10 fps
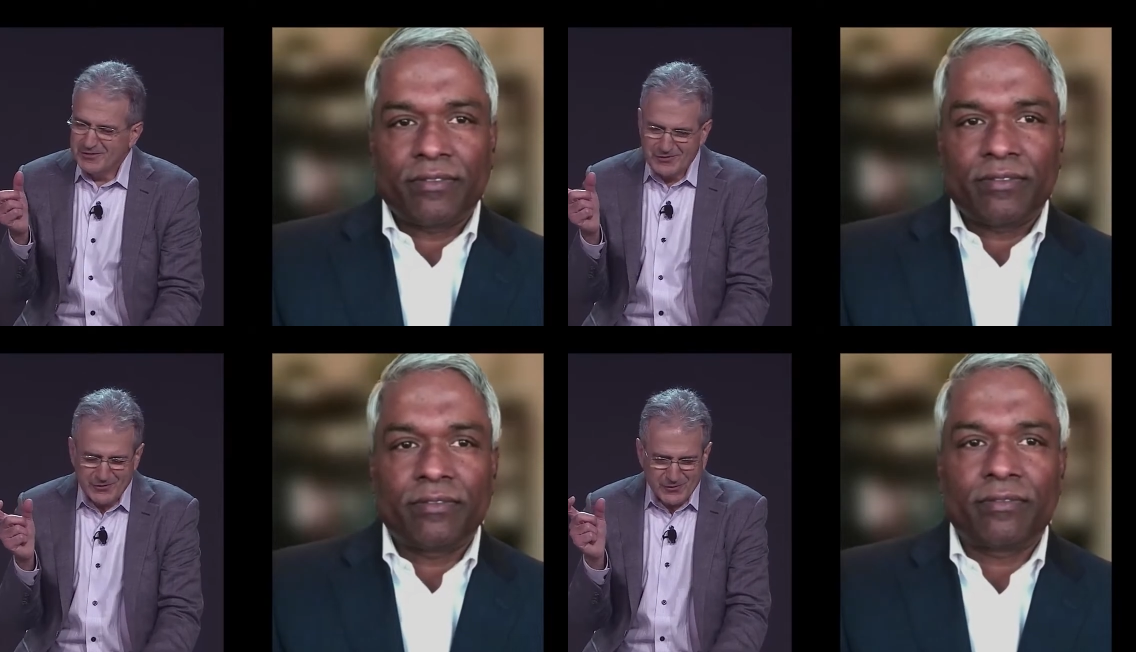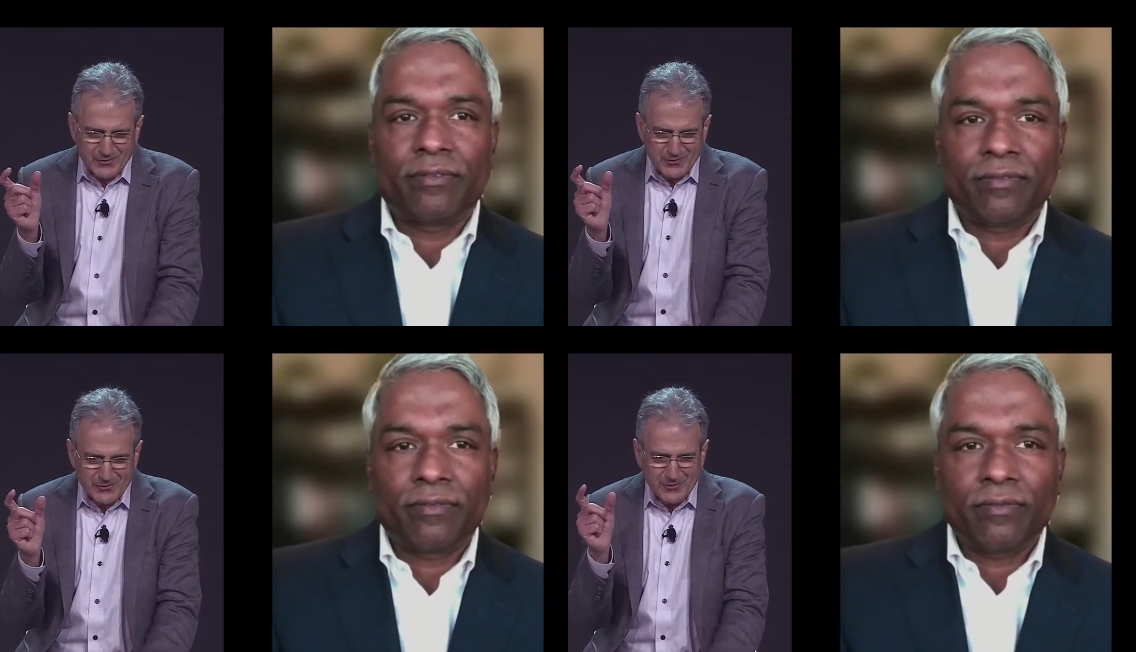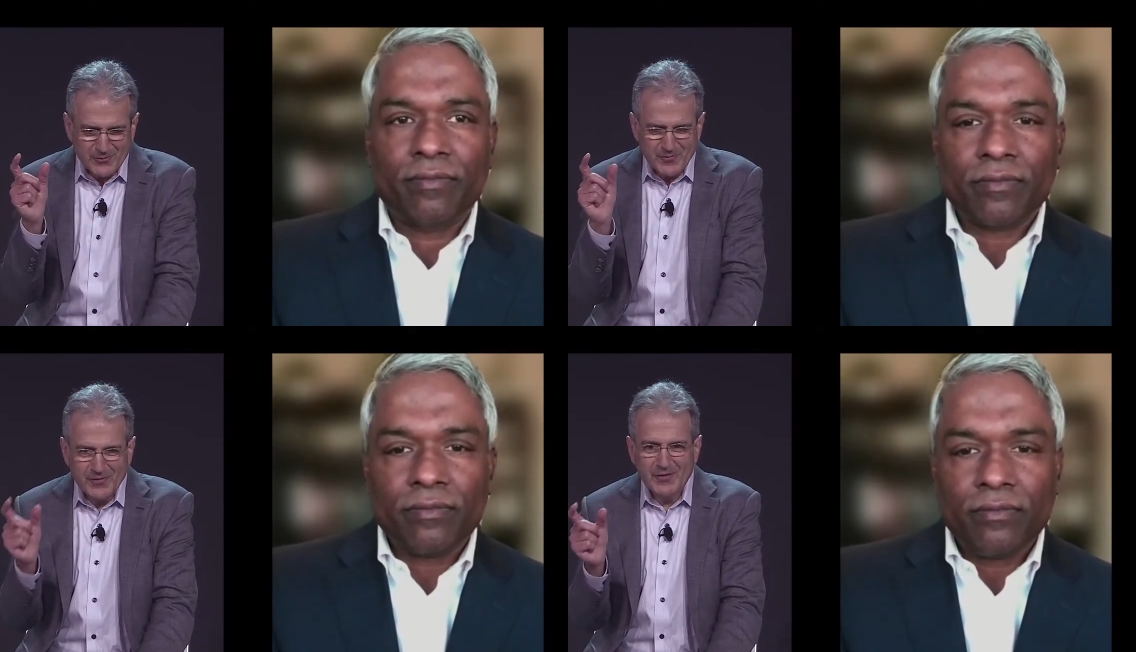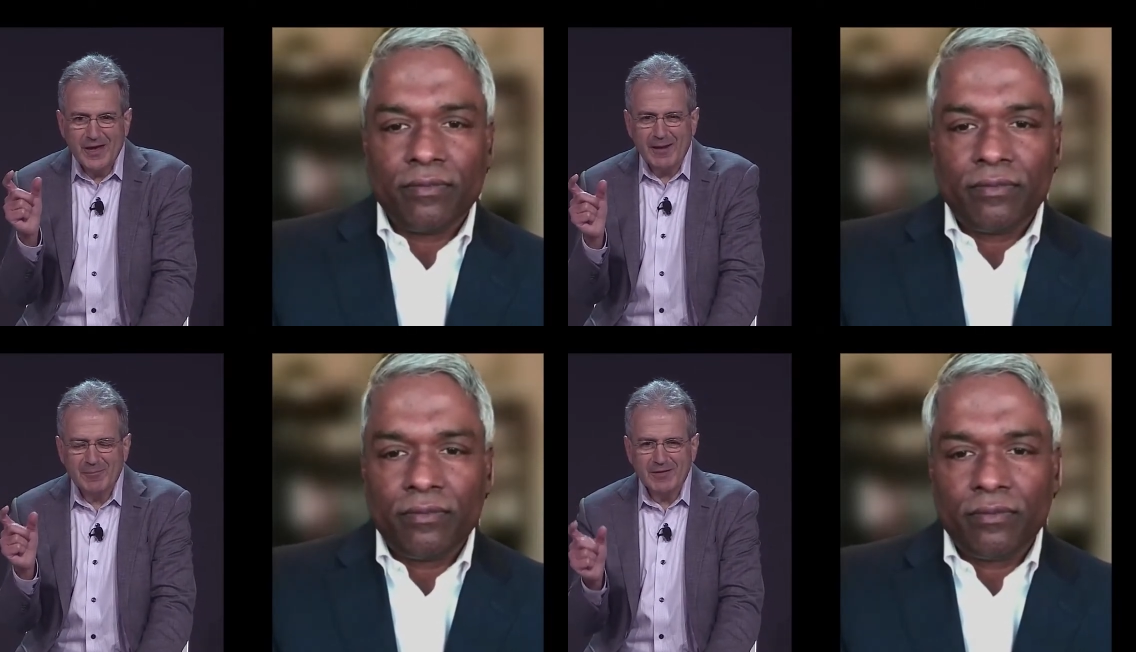Speaker 1: to the
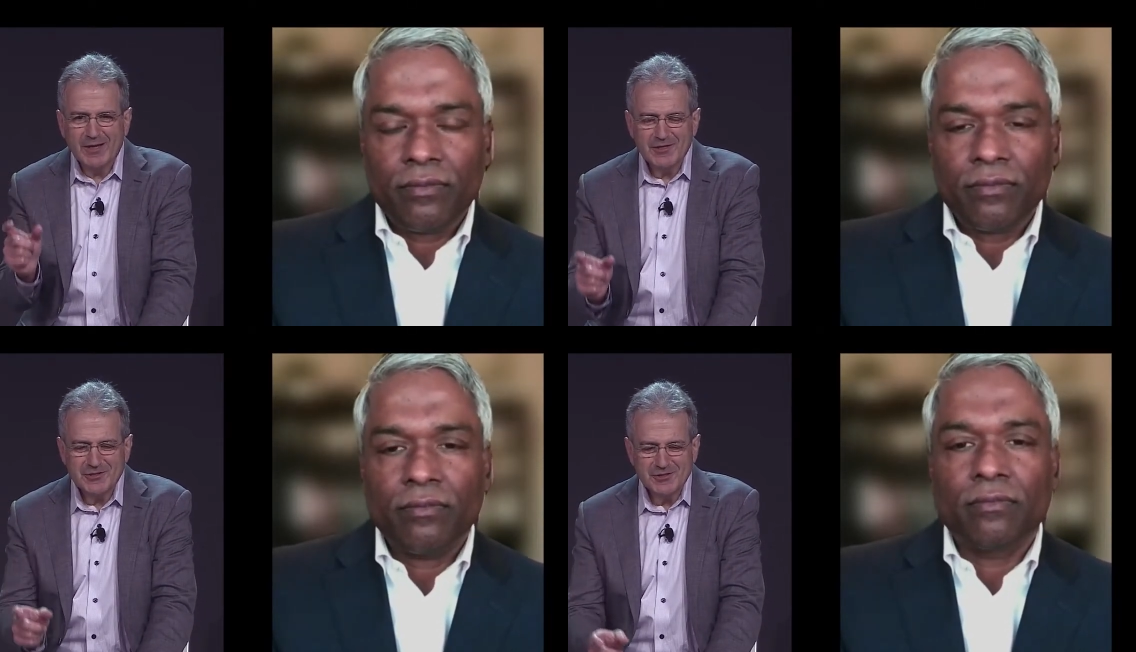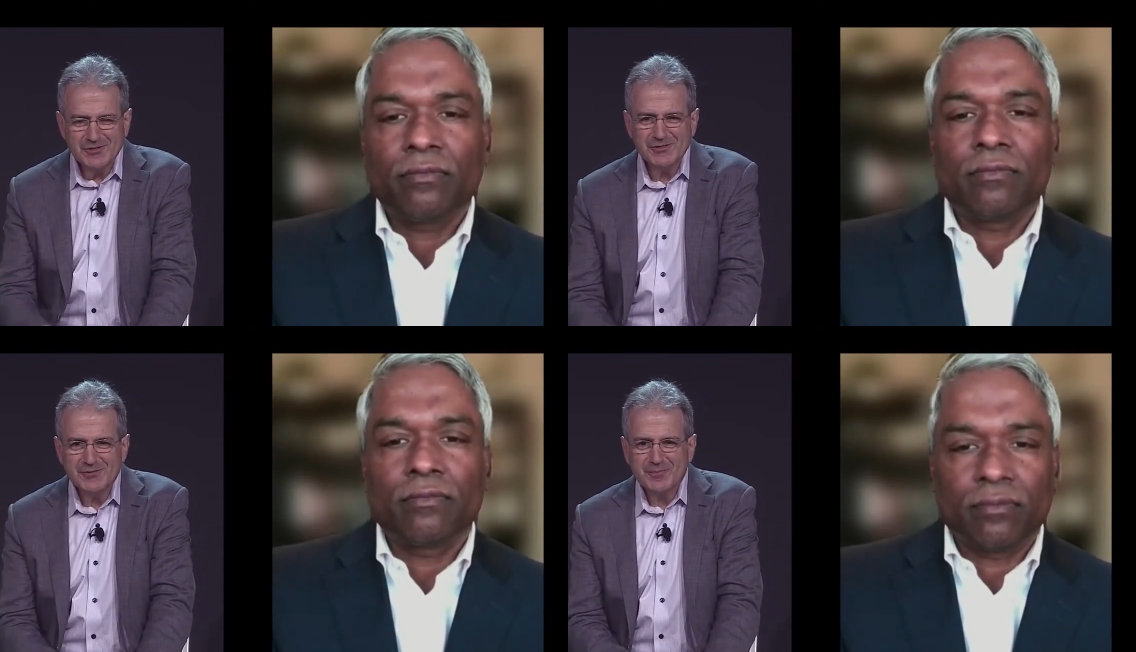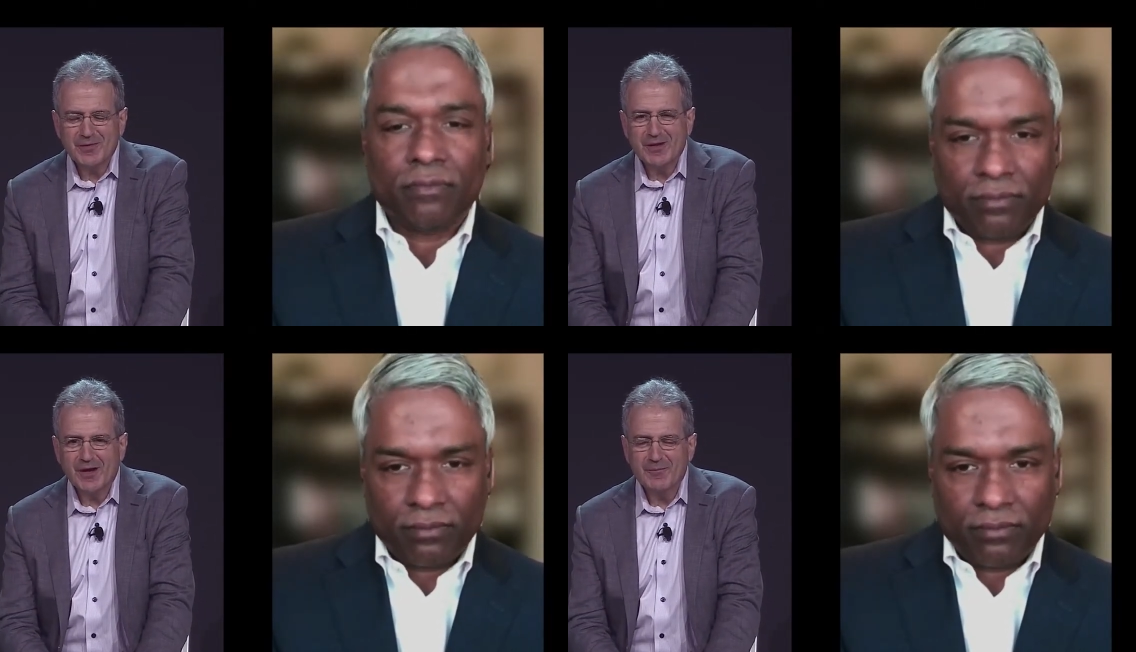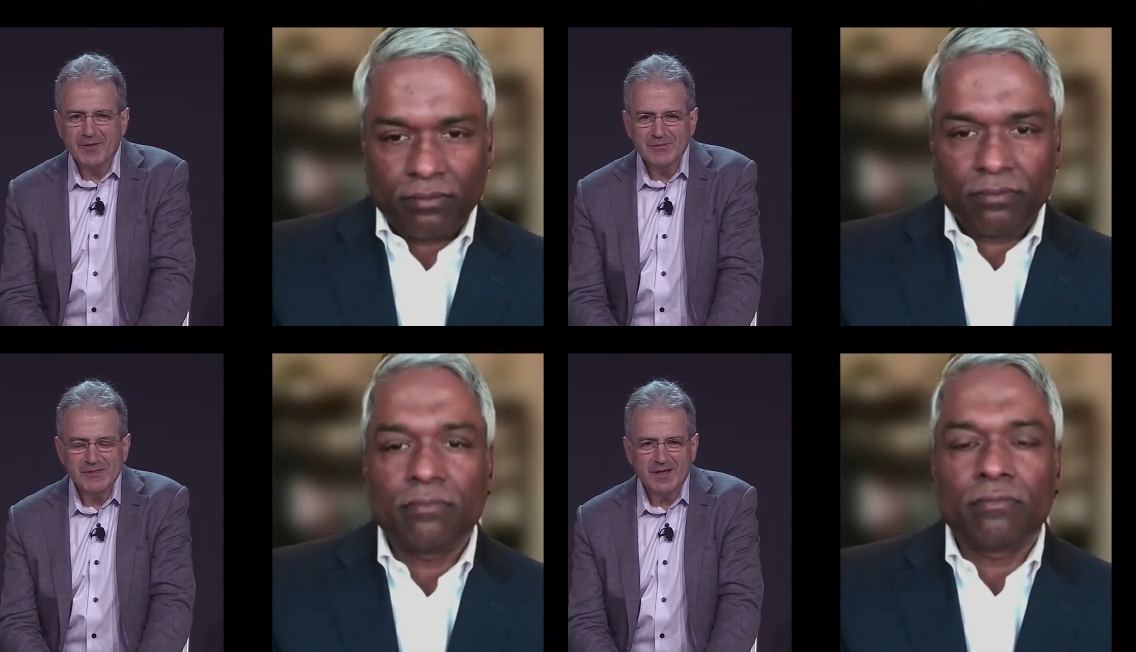applications
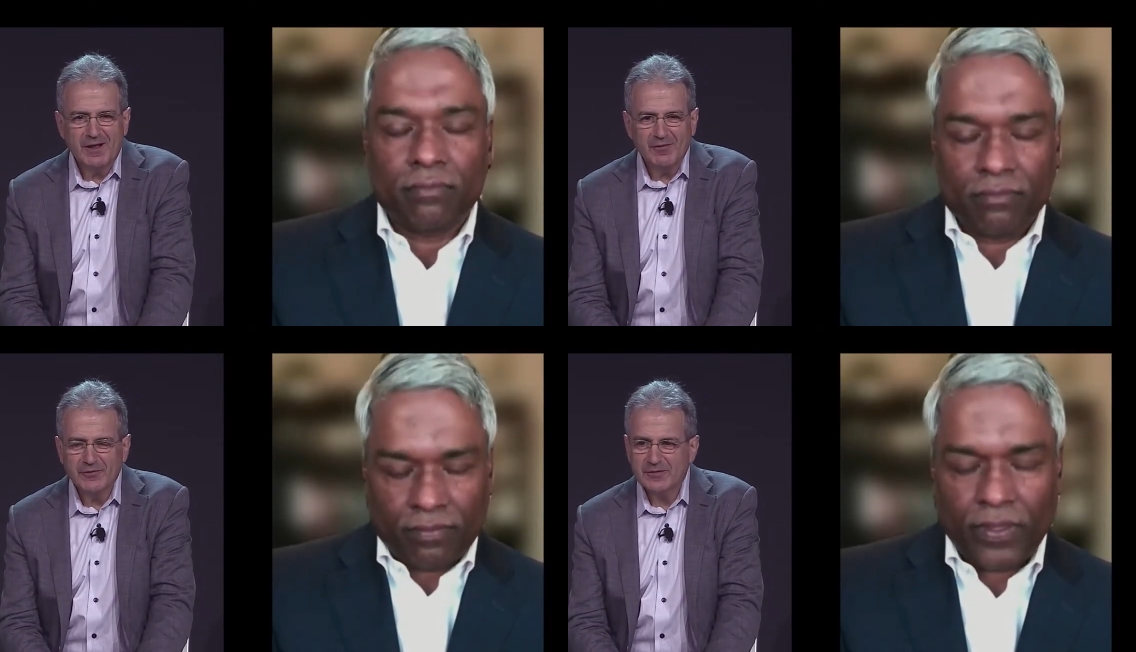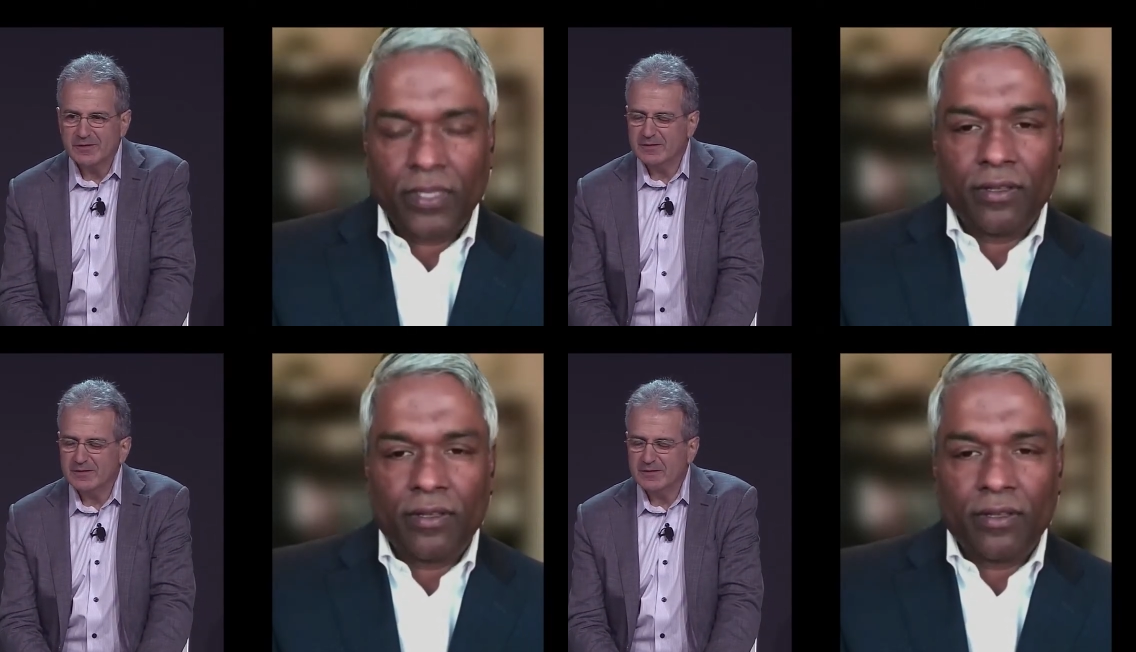themselves,